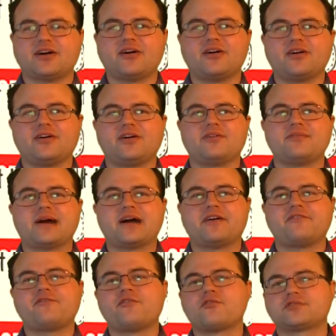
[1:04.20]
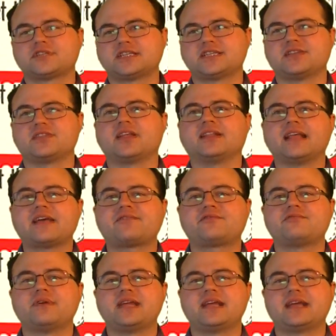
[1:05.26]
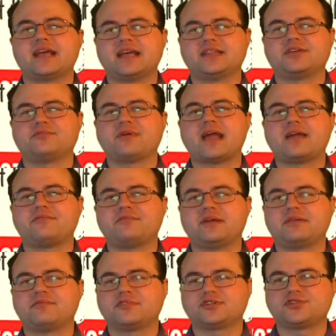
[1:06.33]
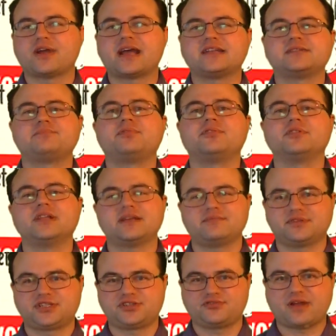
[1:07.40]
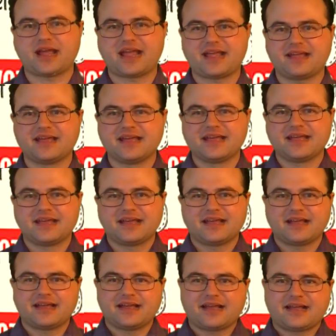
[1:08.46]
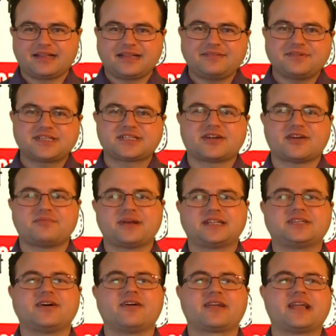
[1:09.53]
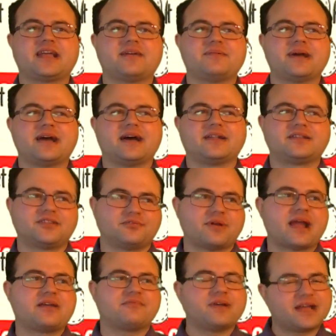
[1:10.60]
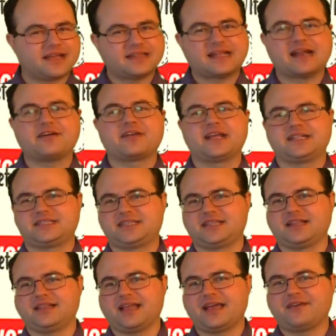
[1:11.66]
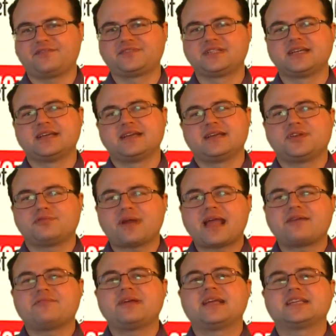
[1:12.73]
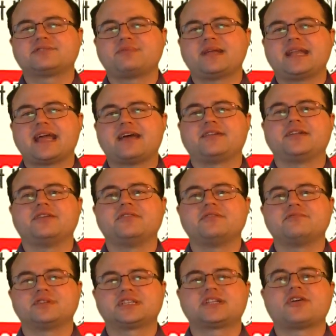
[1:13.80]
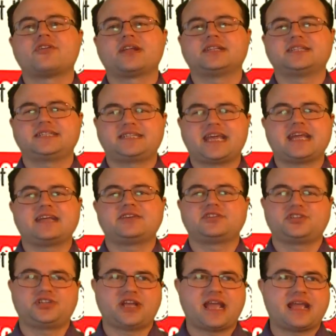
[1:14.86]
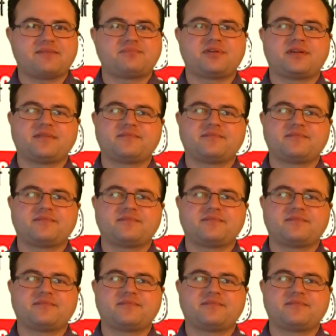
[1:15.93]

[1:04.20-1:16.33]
all while forces on the left wing and the right wing were trying to pull him astray. Let me start by talking about the right wing and then I'll get to the left. The right wing as we now know it was starting to take shape.